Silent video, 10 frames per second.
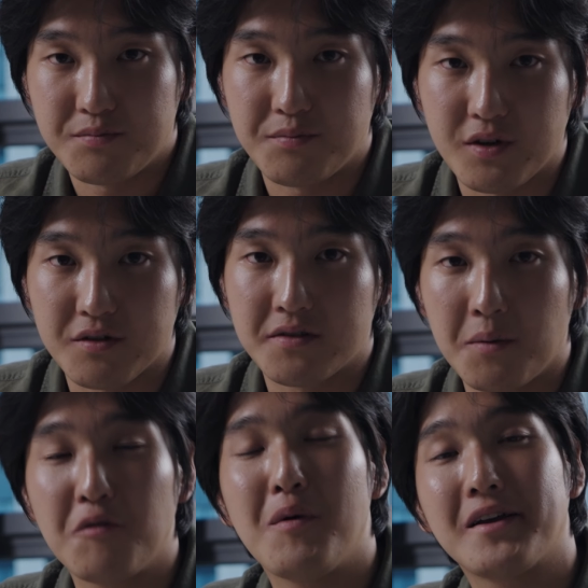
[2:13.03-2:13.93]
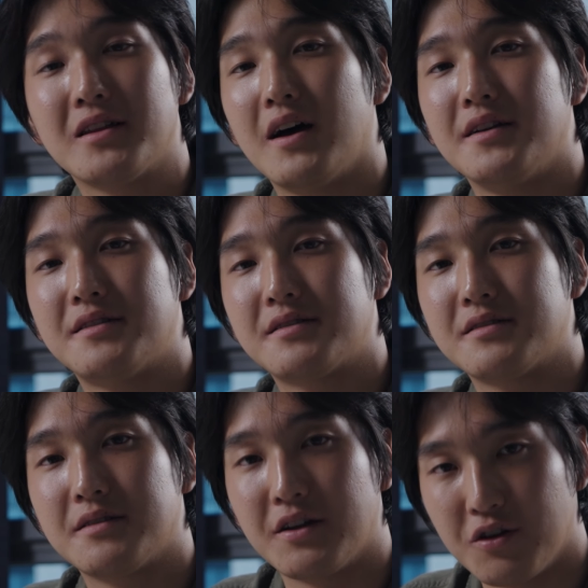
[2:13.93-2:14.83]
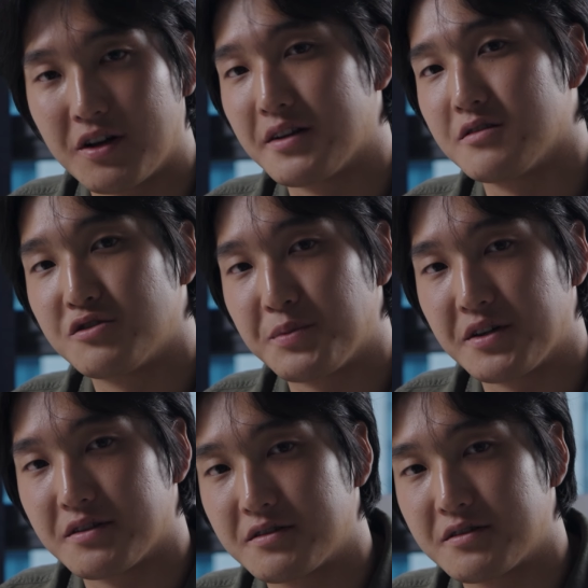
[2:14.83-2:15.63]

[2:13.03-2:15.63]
because some of my clients are not English speakers.